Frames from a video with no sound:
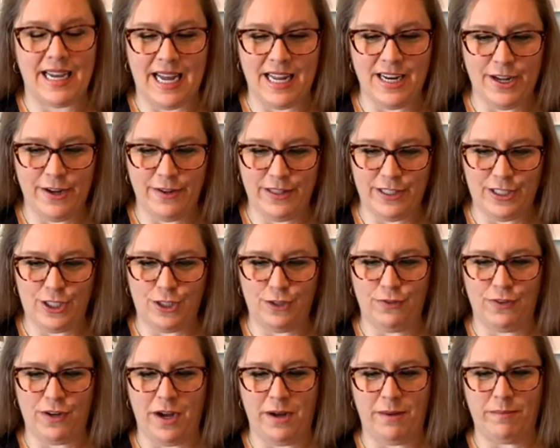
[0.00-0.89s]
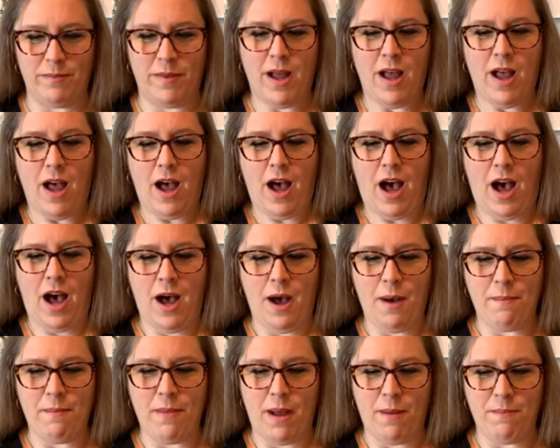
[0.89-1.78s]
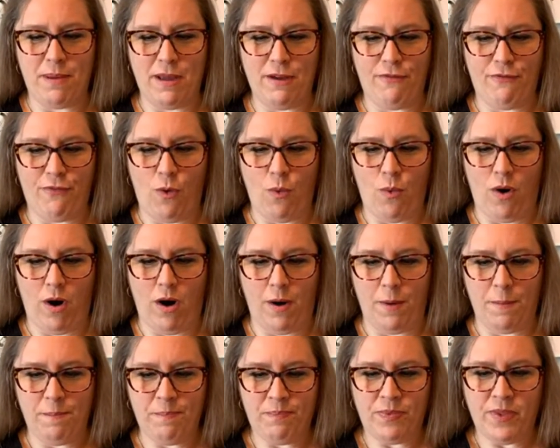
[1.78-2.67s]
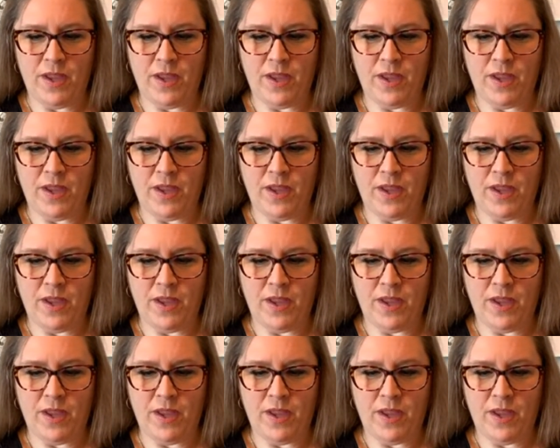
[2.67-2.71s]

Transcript: I know that you've come um, before.